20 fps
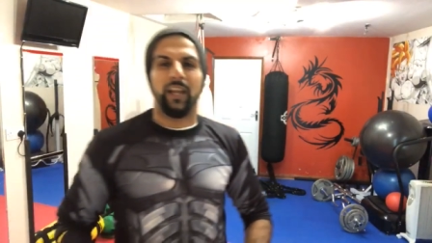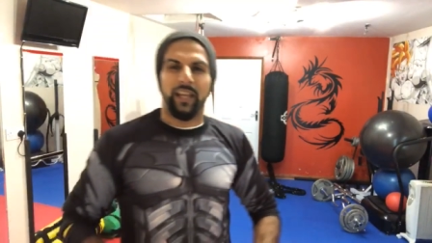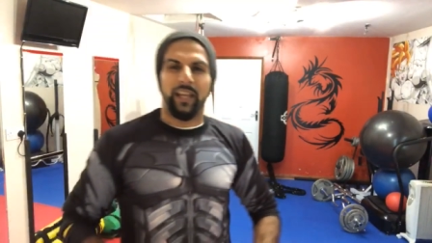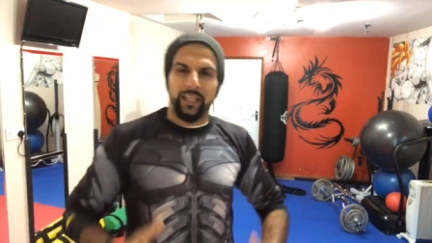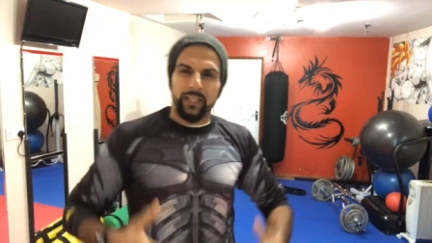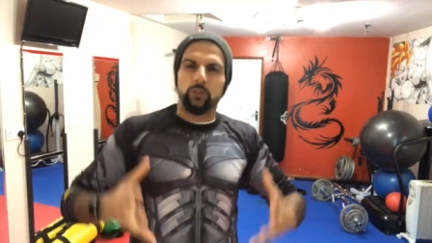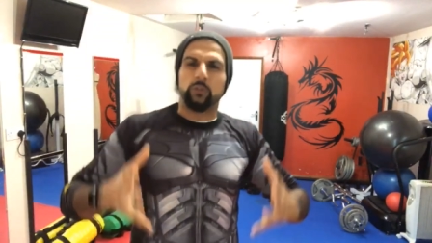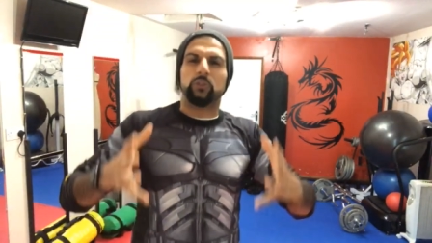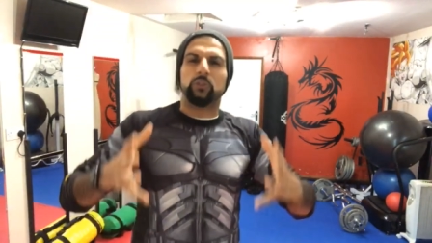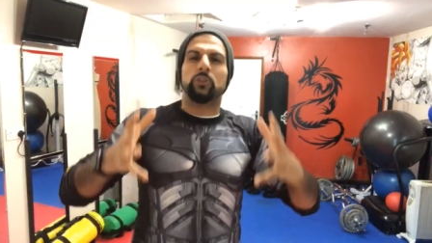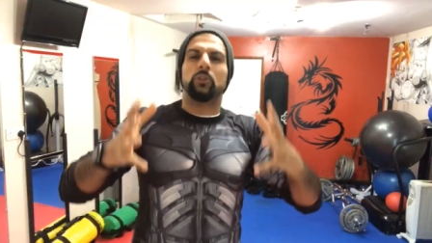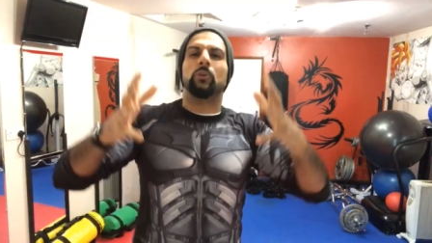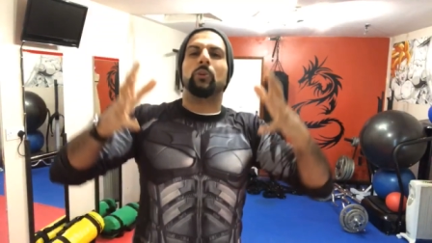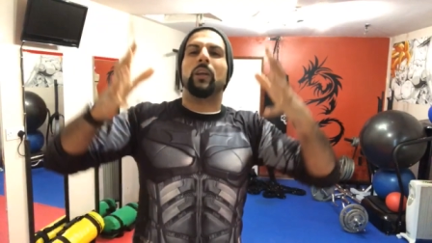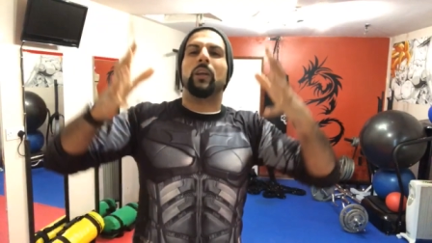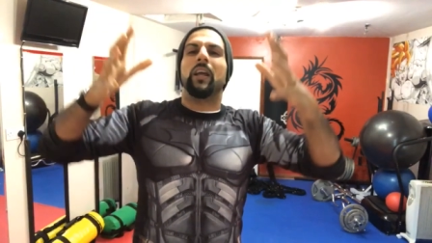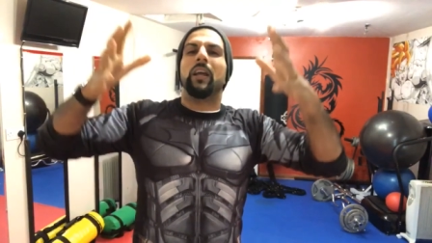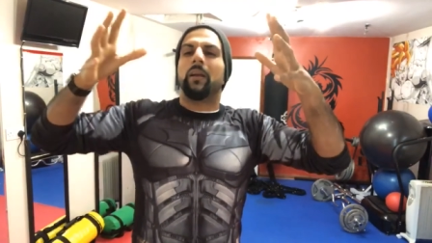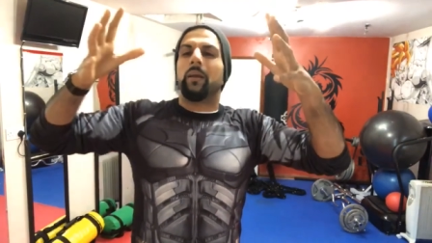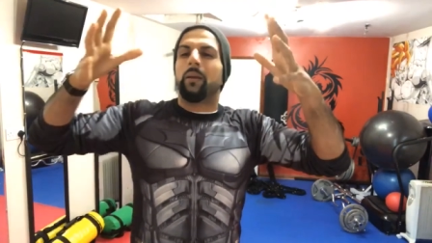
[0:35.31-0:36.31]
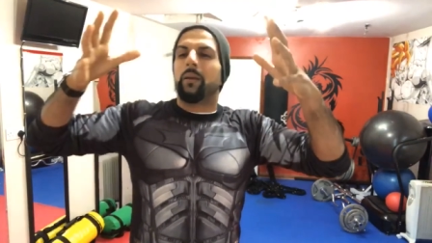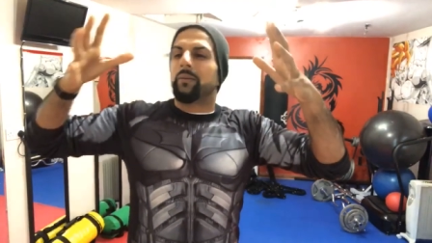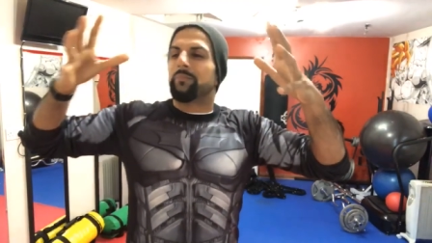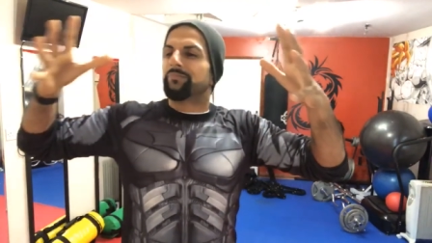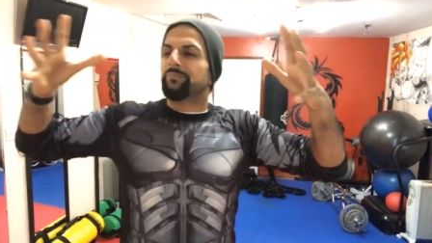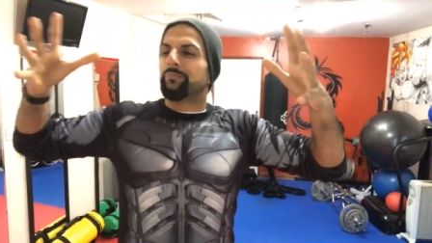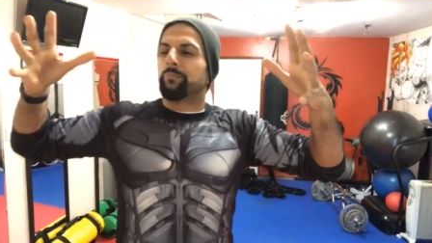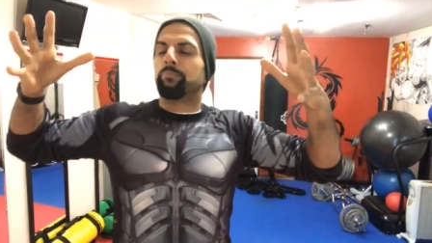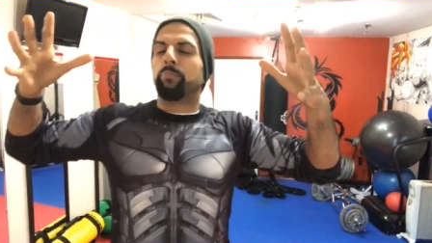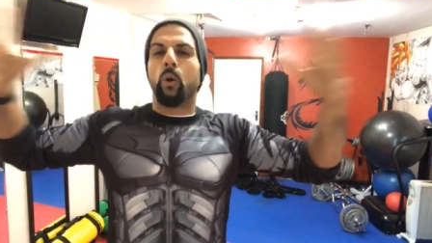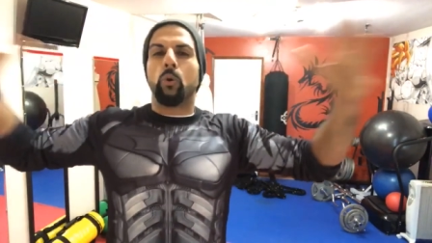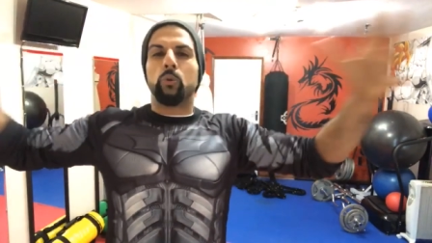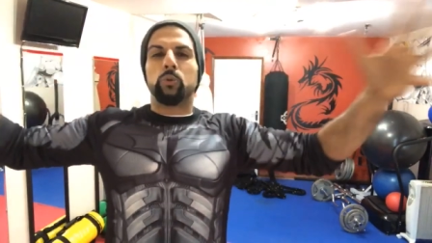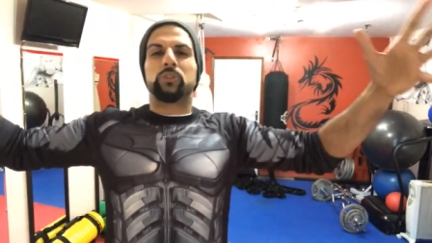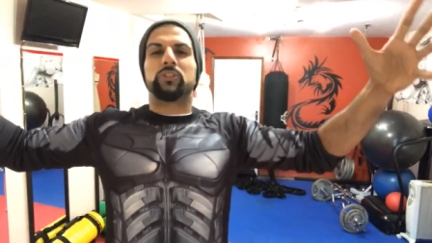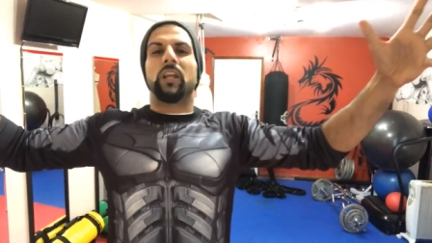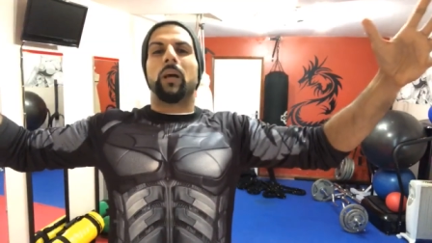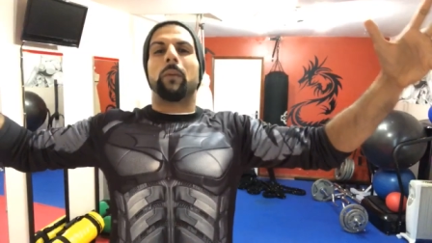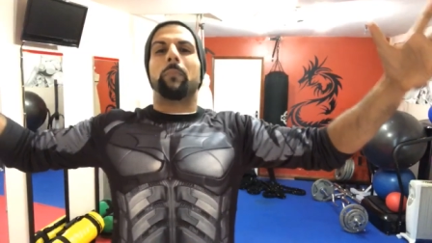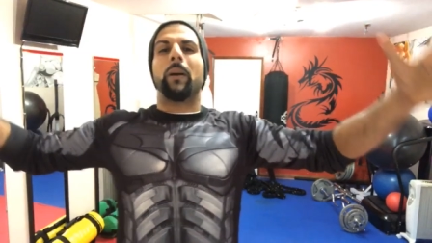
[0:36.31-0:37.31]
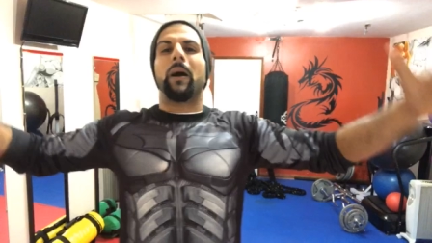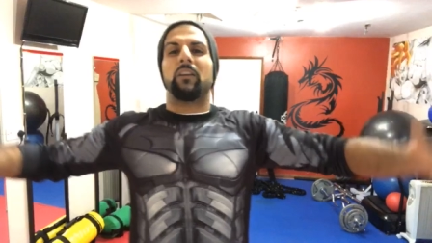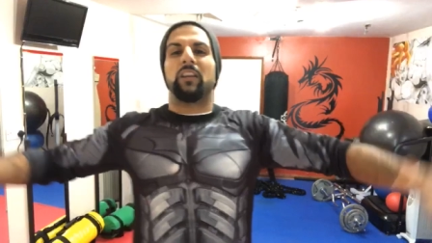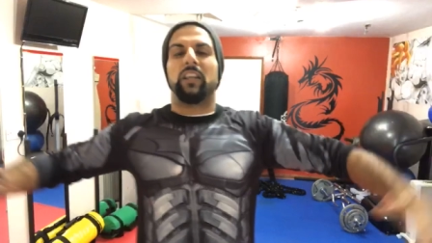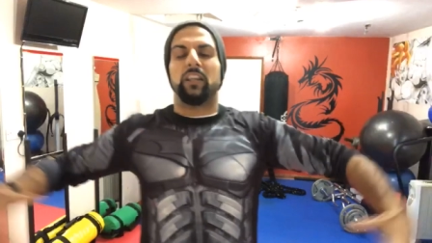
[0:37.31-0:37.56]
He used to boast about